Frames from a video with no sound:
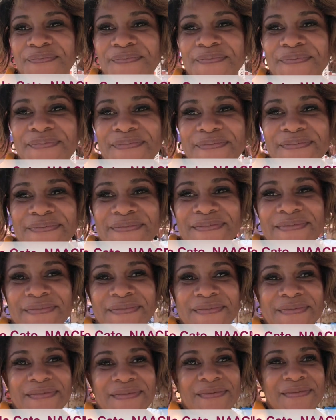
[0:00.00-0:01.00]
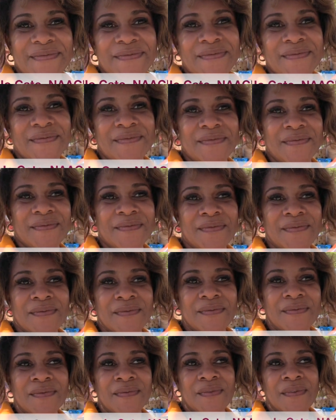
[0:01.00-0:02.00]
And what's the main thing you've been doing?
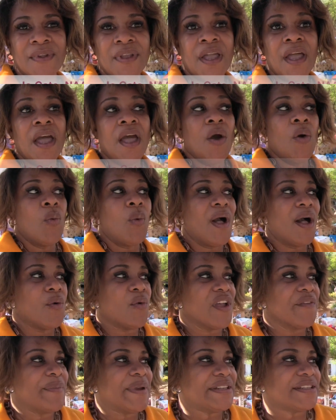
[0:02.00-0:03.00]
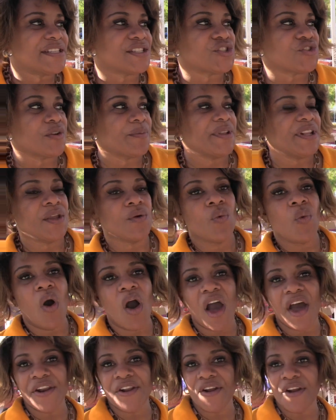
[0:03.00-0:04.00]
Well, we've been distributing
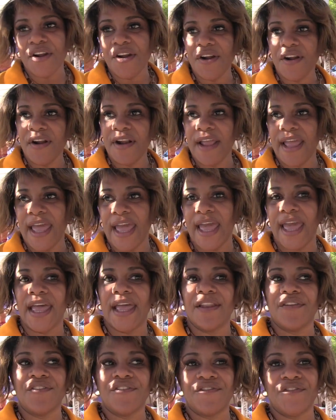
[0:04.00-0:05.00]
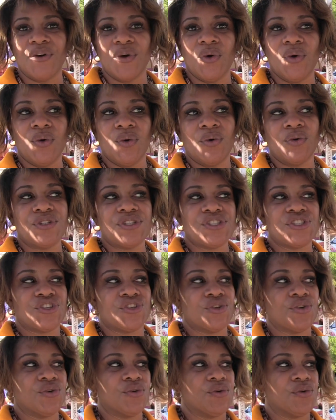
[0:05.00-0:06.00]
water and food
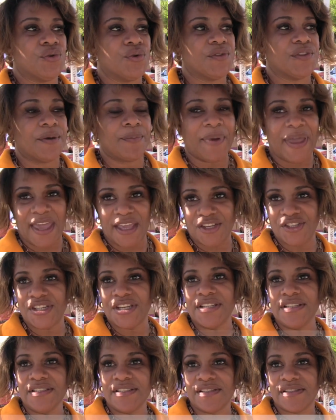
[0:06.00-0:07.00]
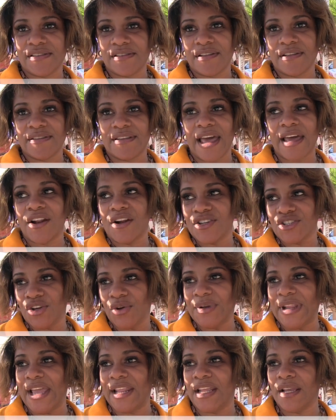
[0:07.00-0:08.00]
to the patients that are
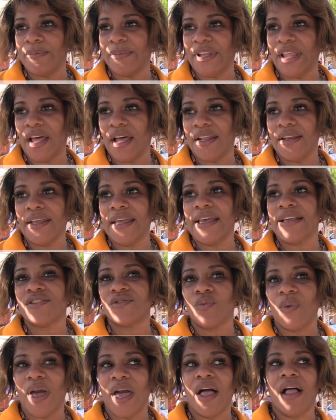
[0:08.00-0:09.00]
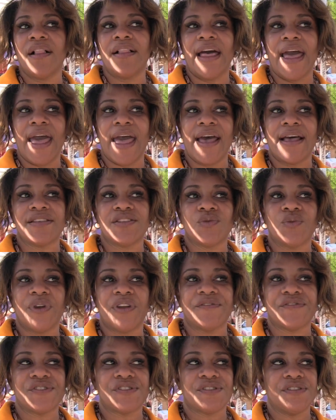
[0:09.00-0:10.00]
donating blood, as well as
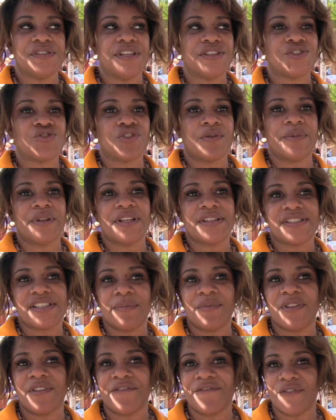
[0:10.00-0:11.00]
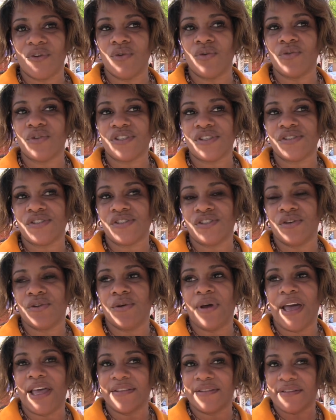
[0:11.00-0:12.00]
we've distributed some of the food
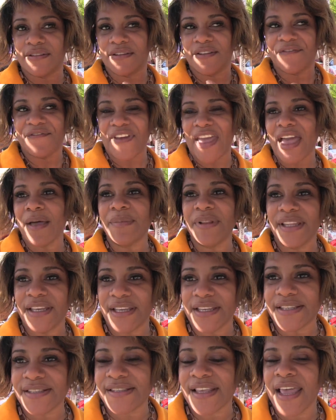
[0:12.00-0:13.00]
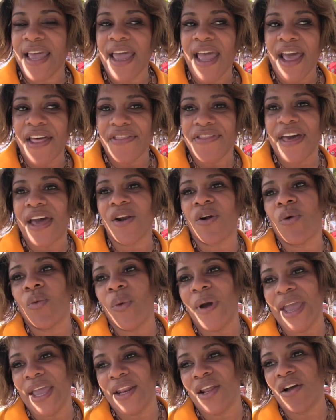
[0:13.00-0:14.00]
to the families that
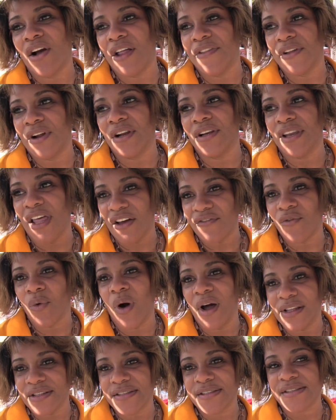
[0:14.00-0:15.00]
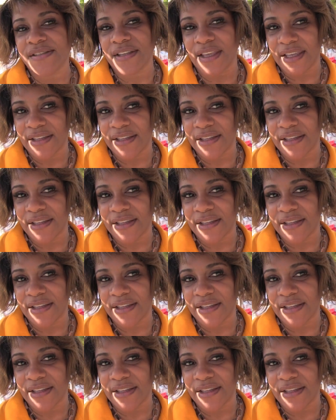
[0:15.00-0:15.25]
are waiting on their loved ones